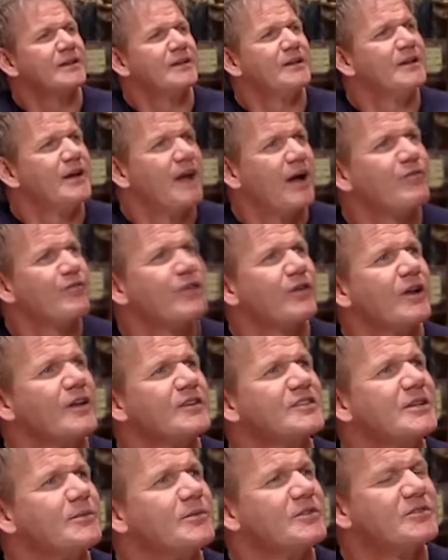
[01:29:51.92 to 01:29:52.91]
I feel like
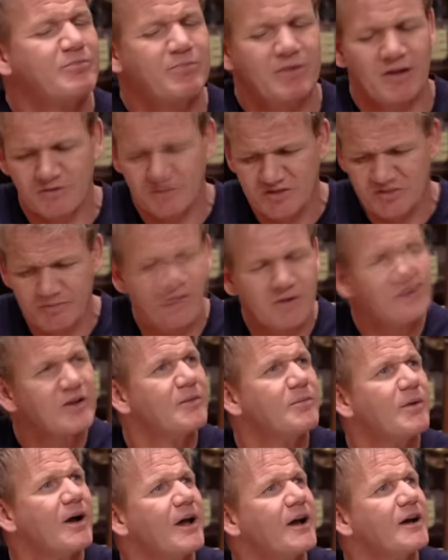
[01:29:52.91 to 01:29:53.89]
someone's blown smoke on my